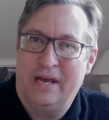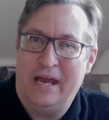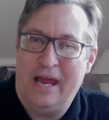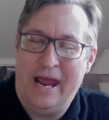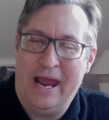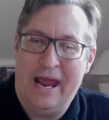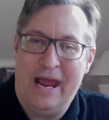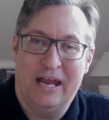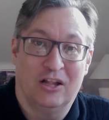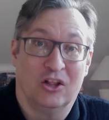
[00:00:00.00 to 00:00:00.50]

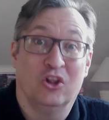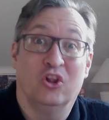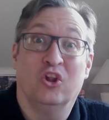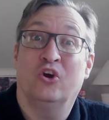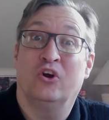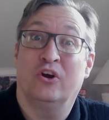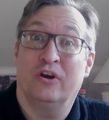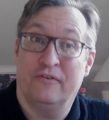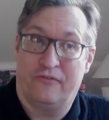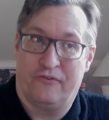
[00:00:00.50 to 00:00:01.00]
and
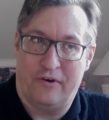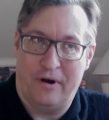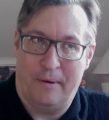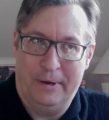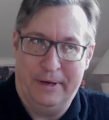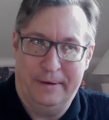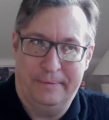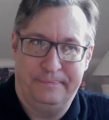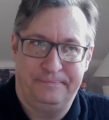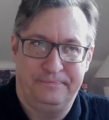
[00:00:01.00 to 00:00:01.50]
learn from
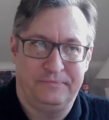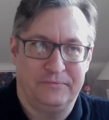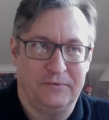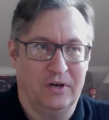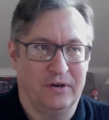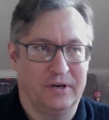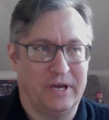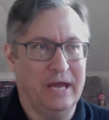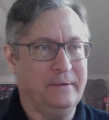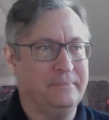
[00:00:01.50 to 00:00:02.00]
it.
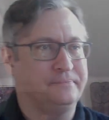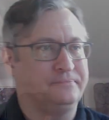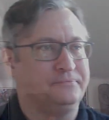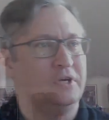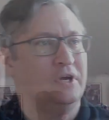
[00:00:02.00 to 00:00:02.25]
Okay?